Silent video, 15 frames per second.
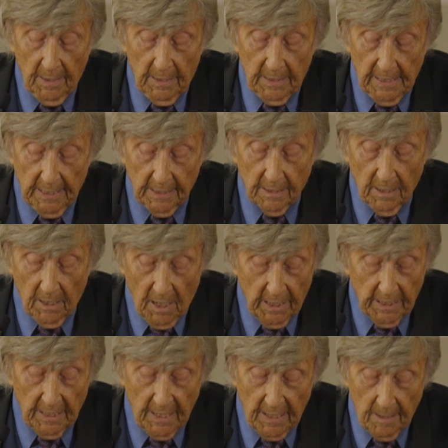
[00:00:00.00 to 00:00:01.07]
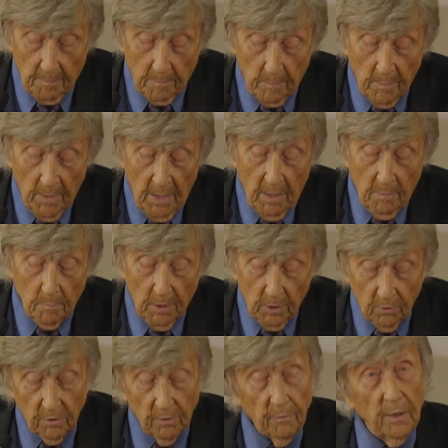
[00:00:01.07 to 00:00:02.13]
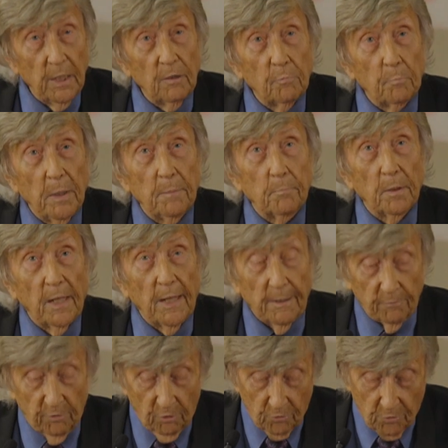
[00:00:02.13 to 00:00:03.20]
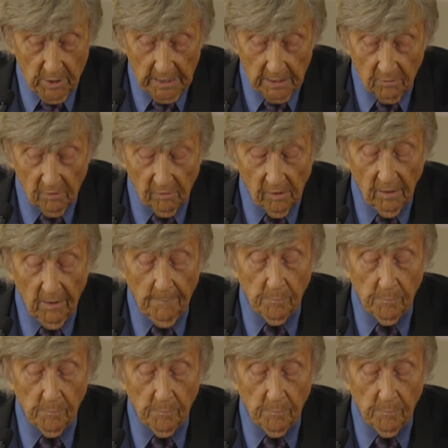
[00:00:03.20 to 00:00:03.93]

Yet, like him, most of these people have streets,